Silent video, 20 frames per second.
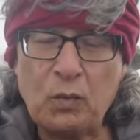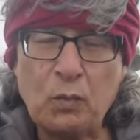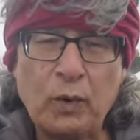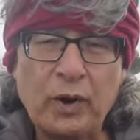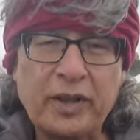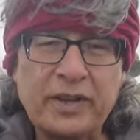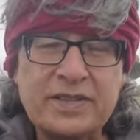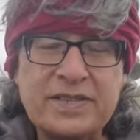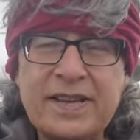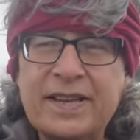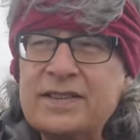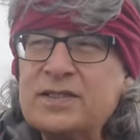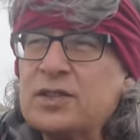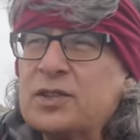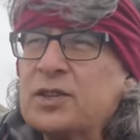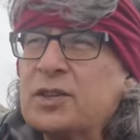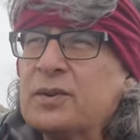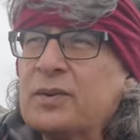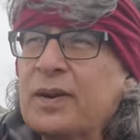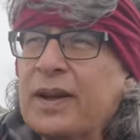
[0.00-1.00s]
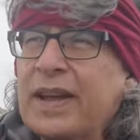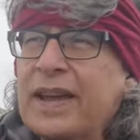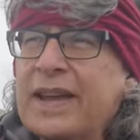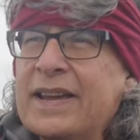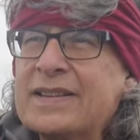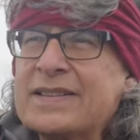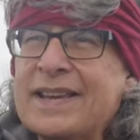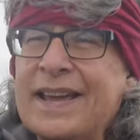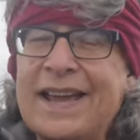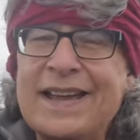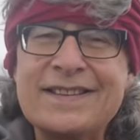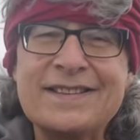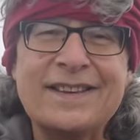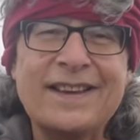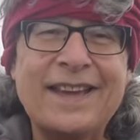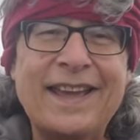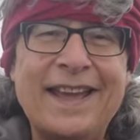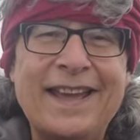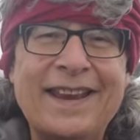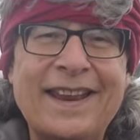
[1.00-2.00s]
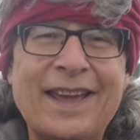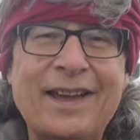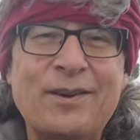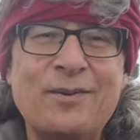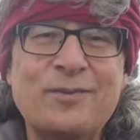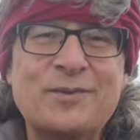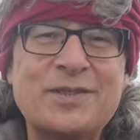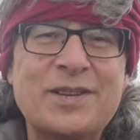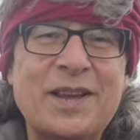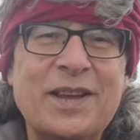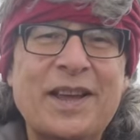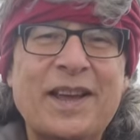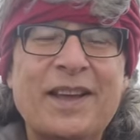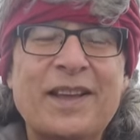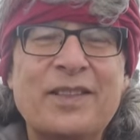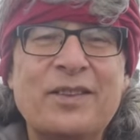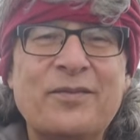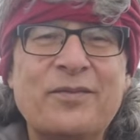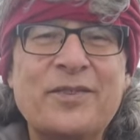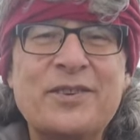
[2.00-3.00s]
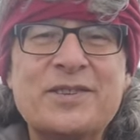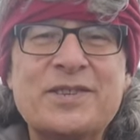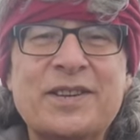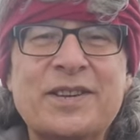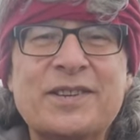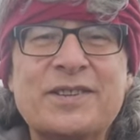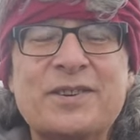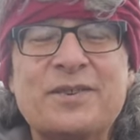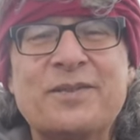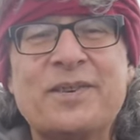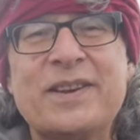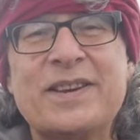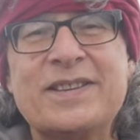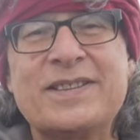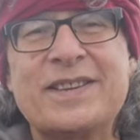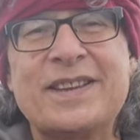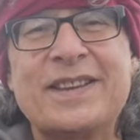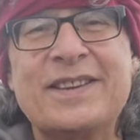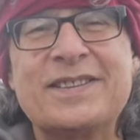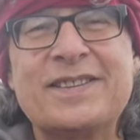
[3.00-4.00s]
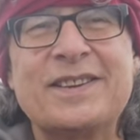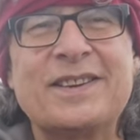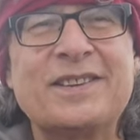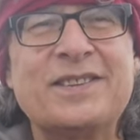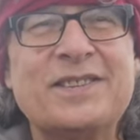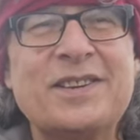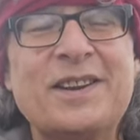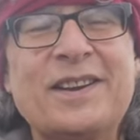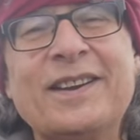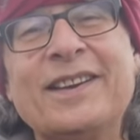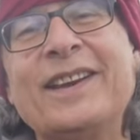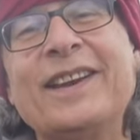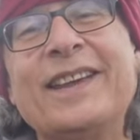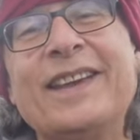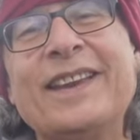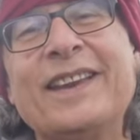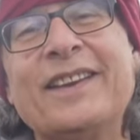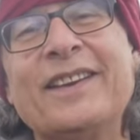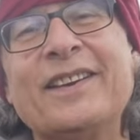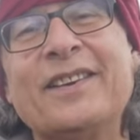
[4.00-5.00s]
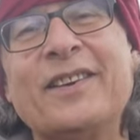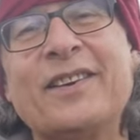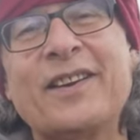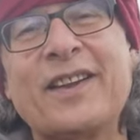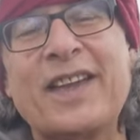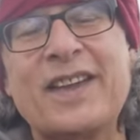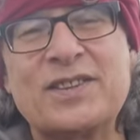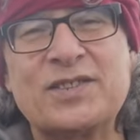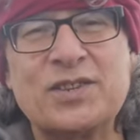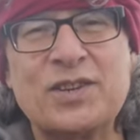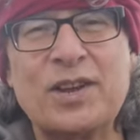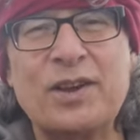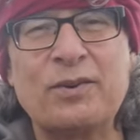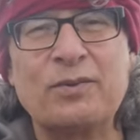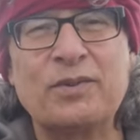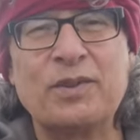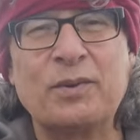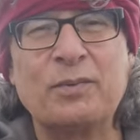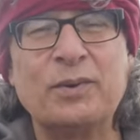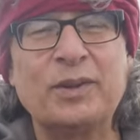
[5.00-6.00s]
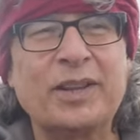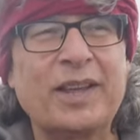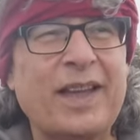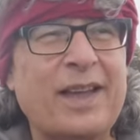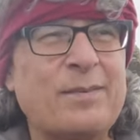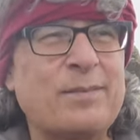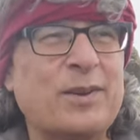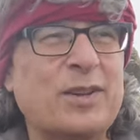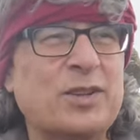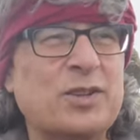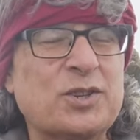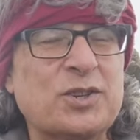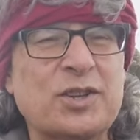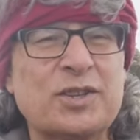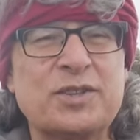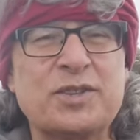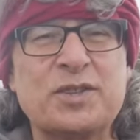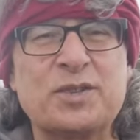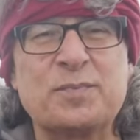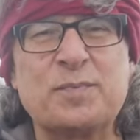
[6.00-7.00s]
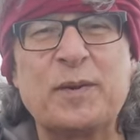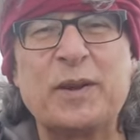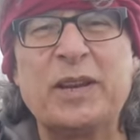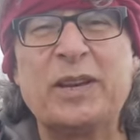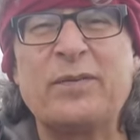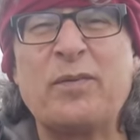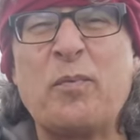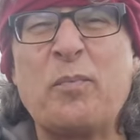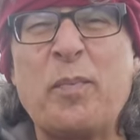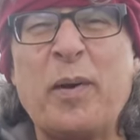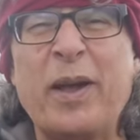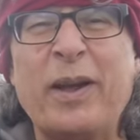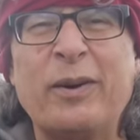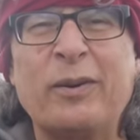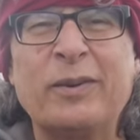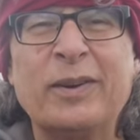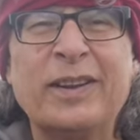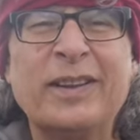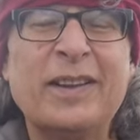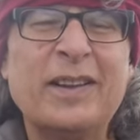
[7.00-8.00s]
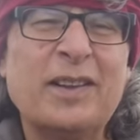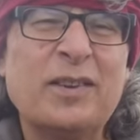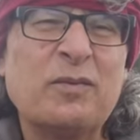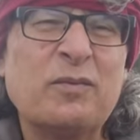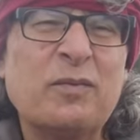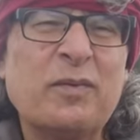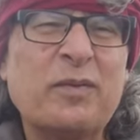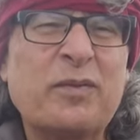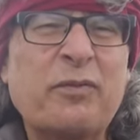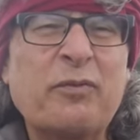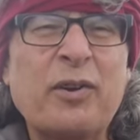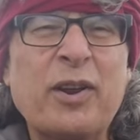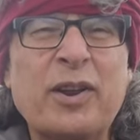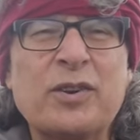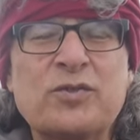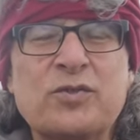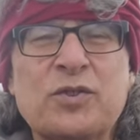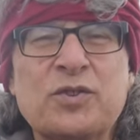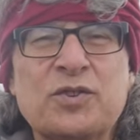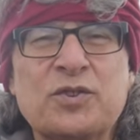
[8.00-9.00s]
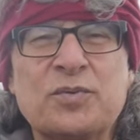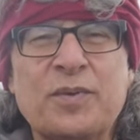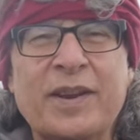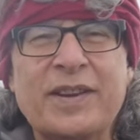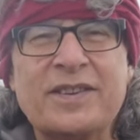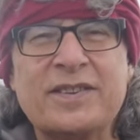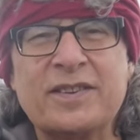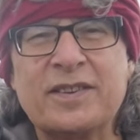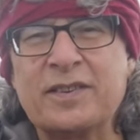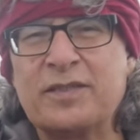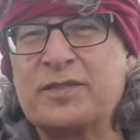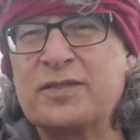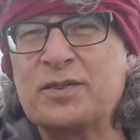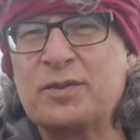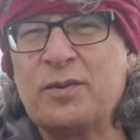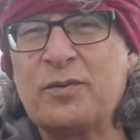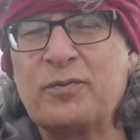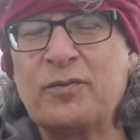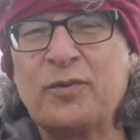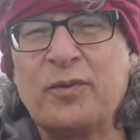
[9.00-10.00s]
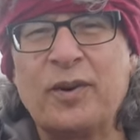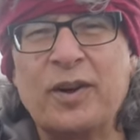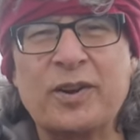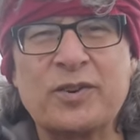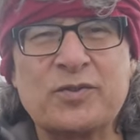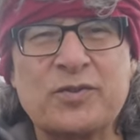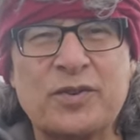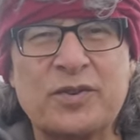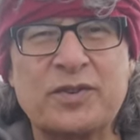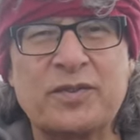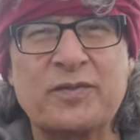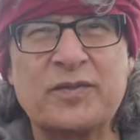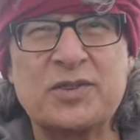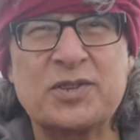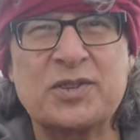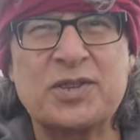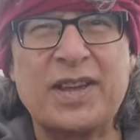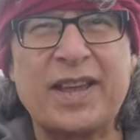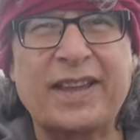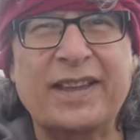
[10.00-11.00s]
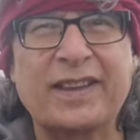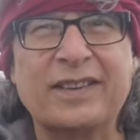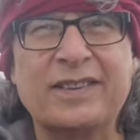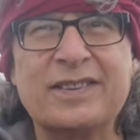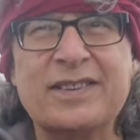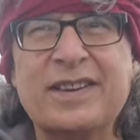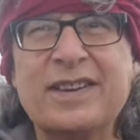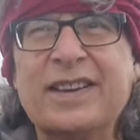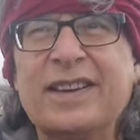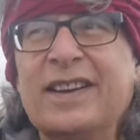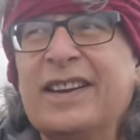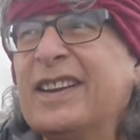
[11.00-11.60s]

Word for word: what I tend to do is as I head out, the first thing I do is, is I dial in an ISO that will get me a shutter speed of about 320th to a 400th of a second.